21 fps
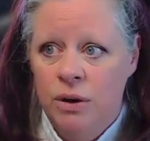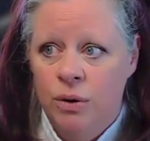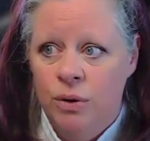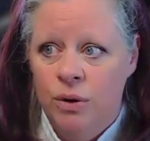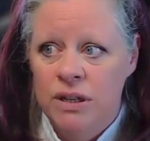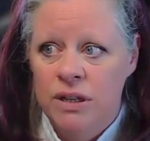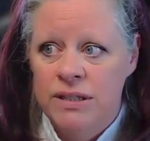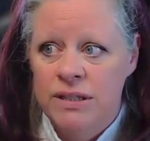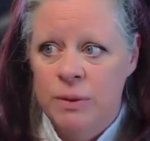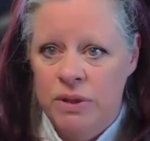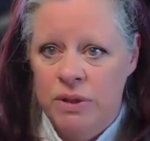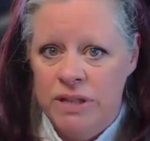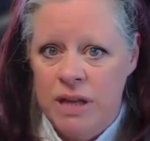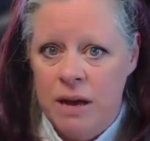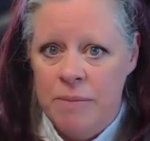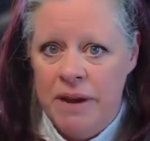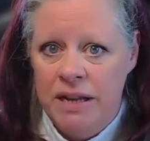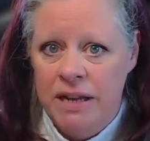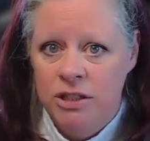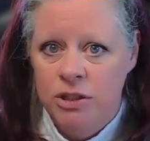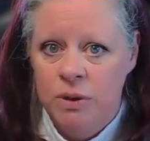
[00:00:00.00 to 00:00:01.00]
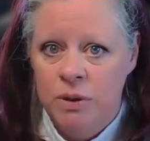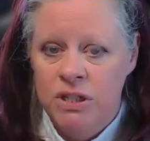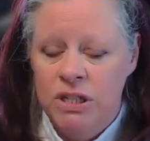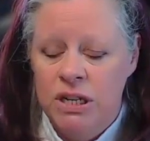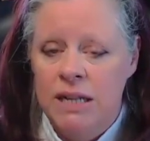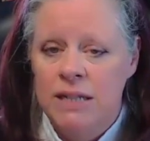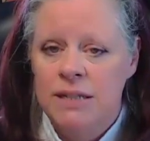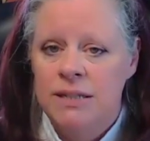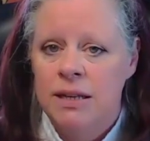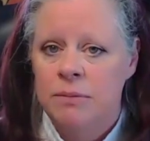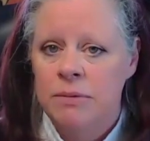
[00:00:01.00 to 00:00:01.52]
Or was that my intuition?
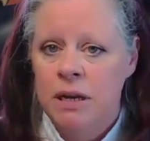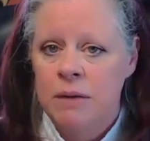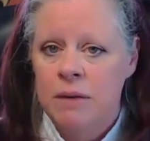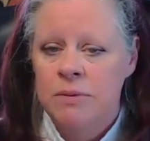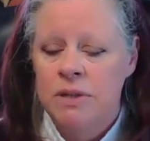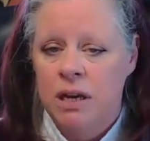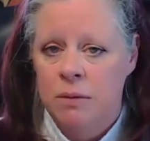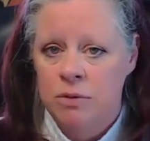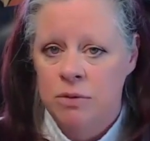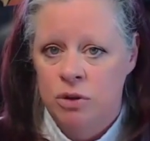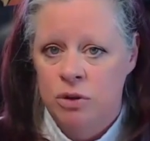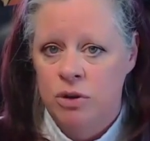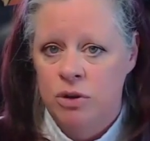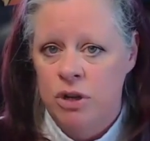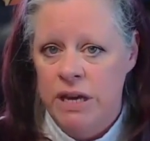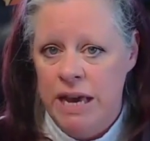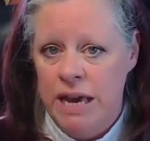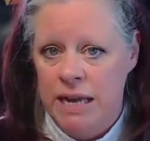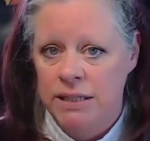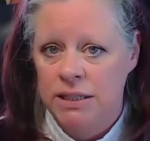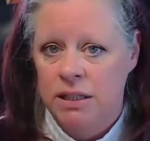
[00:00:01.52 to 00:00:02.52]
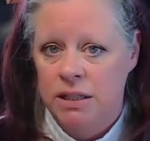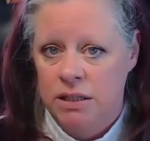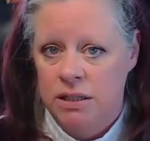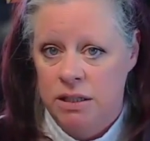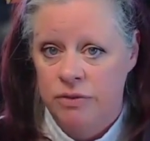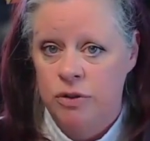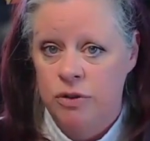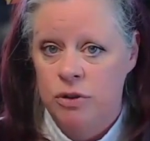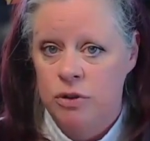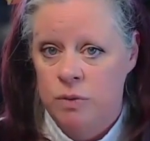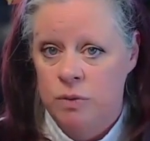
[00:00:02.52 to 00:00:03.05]
And sometimes it comes through and you can't tell the
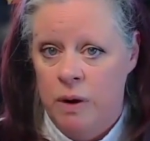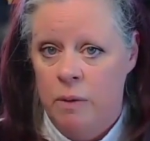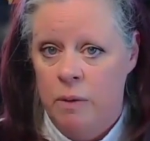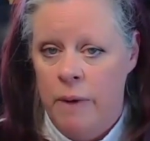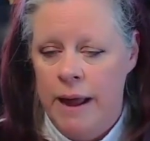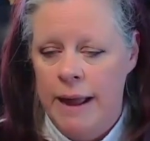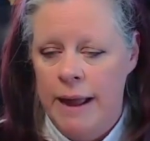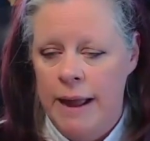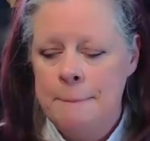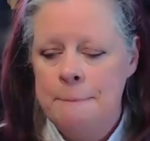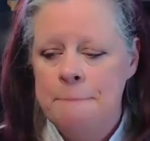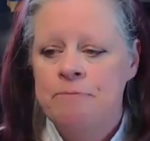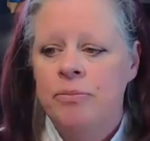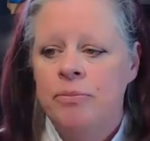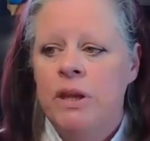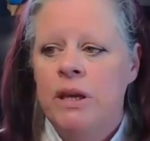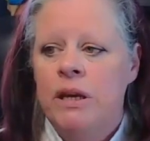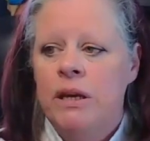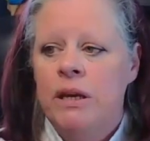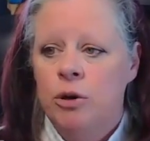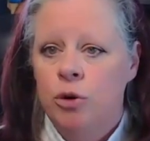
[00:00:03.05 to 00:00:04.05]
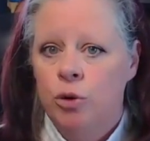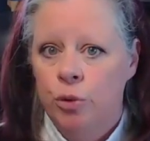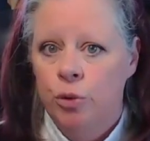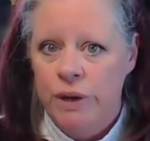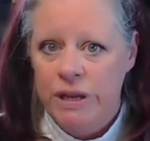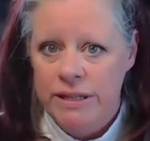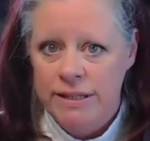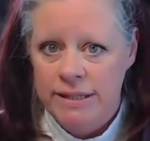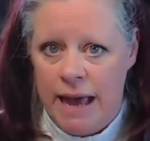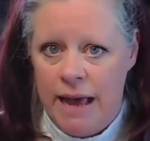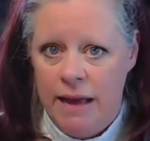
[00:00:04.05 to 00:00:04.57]
difference right away.
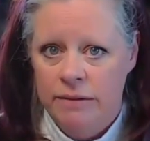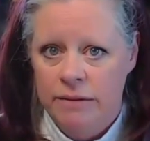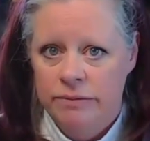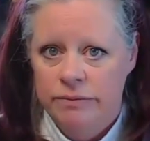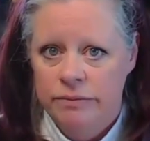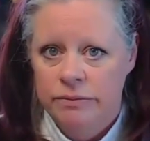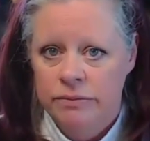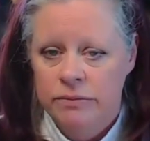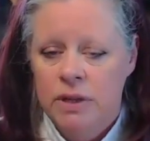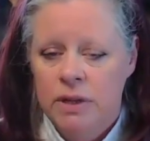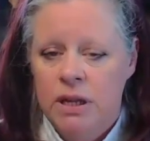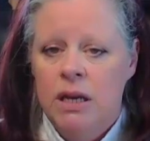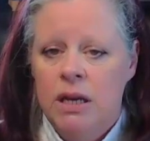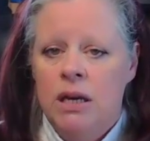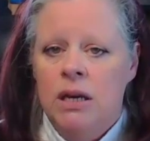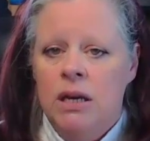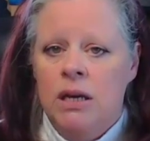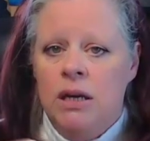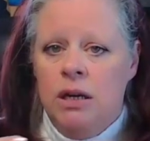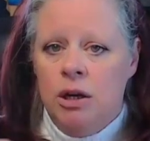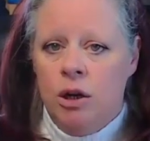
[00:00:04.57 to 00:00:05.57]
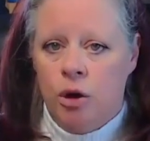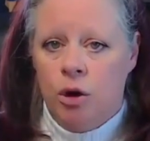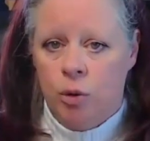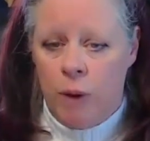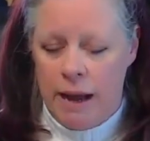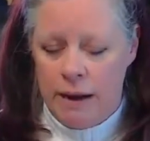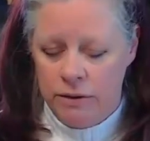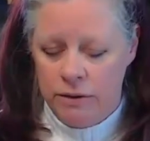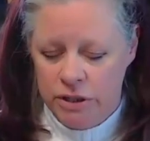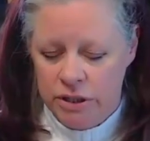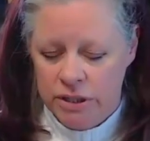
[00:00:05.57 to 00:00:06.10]
Reset,
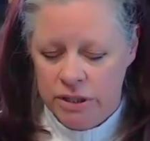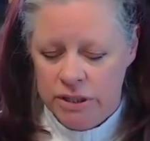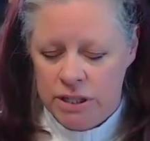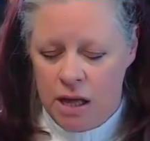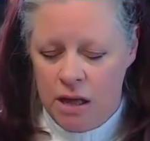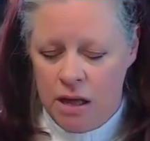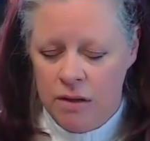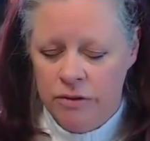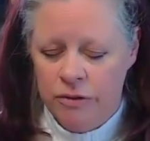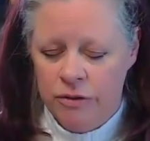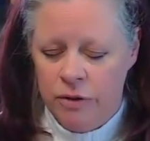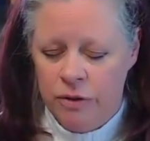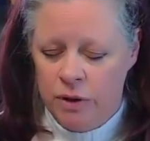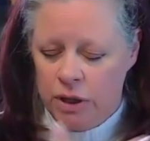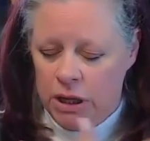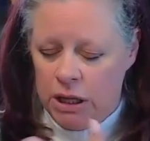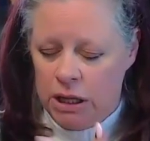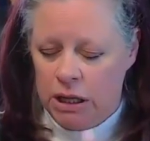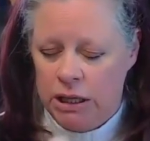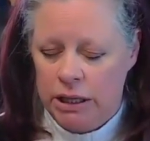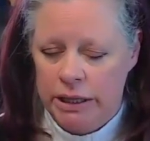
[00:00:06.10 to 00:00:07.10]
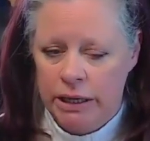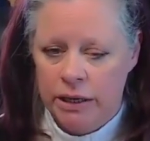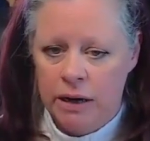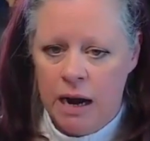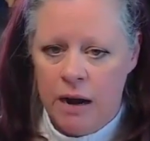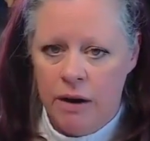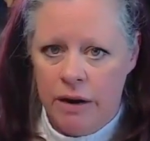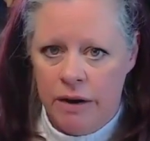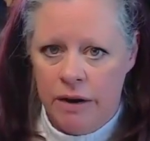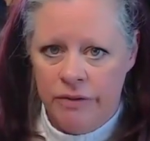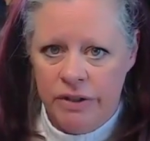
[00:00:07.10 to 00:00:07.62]
ground yourself, clear
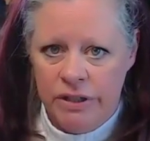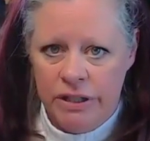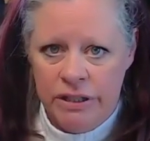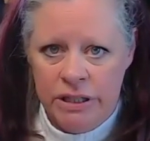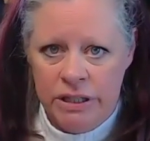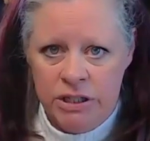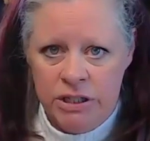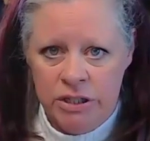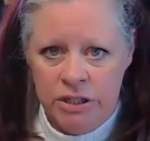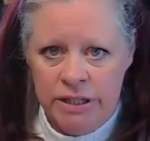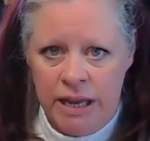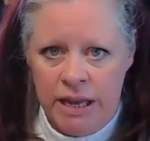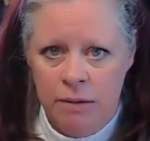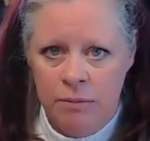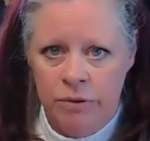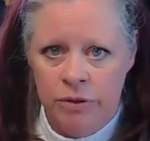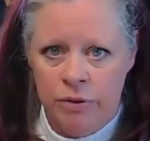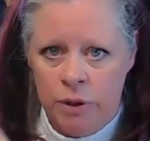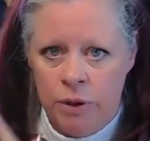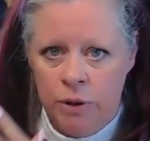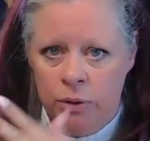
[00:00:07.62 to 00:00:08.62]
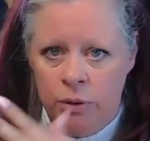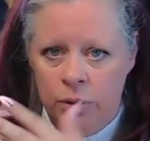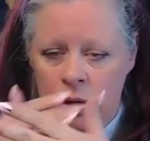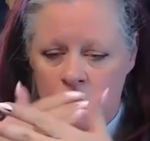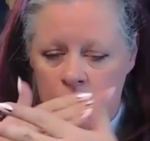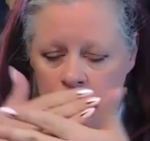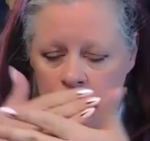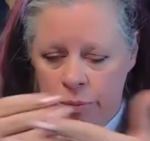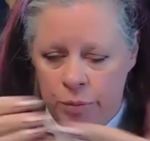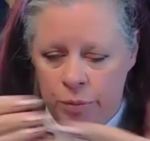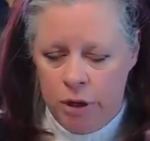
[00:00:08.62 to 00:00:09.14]
out everything that just came through,
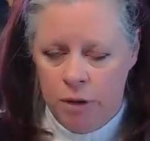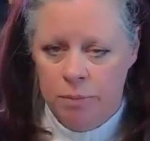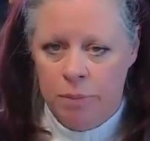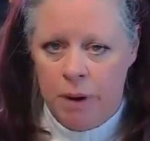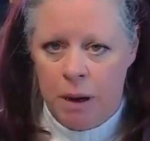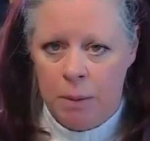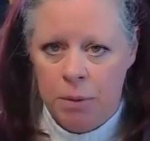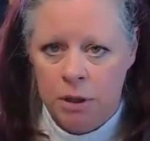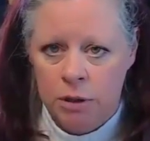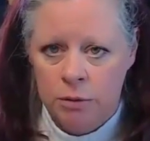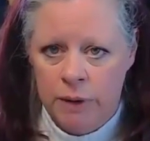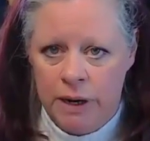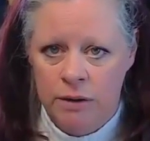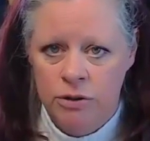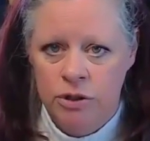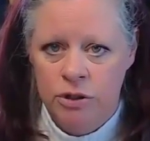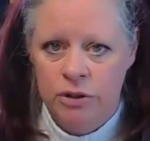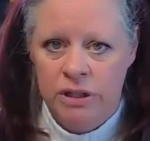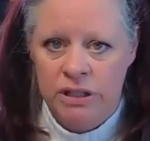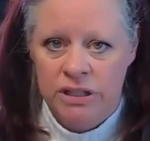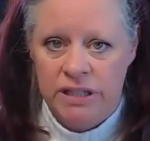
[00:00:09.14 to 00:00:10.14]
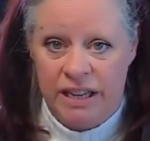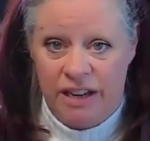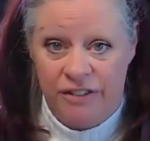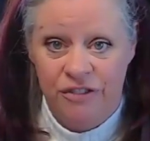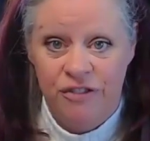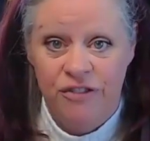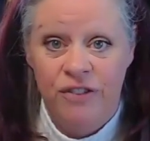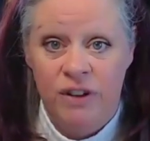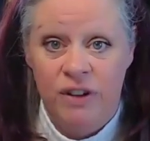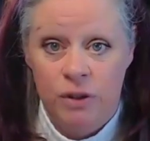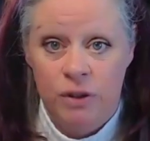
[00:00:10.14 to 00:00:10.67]
put a bubble around you that's like a
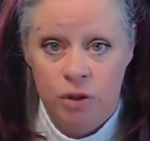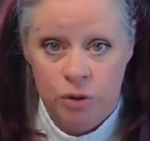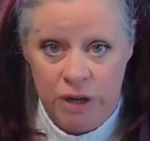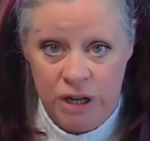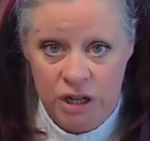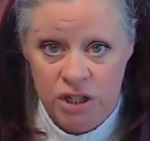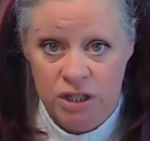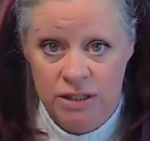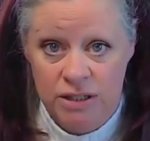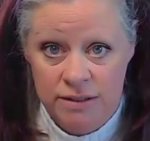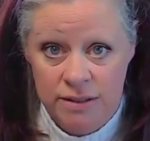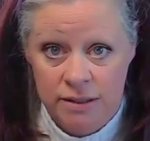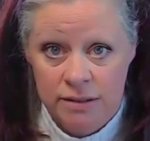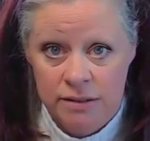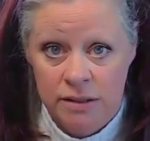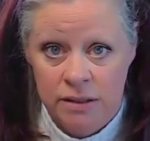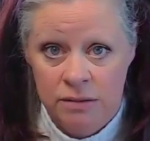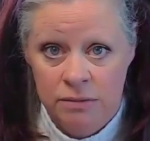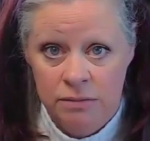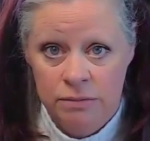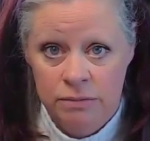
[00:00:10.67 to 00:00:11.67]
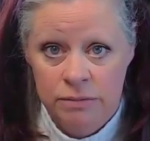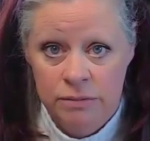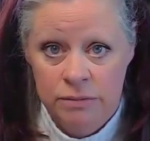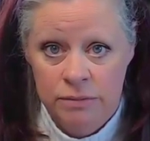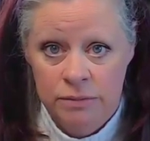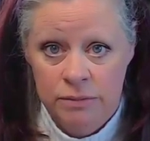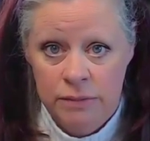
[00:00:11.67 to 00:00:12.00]
filtration system.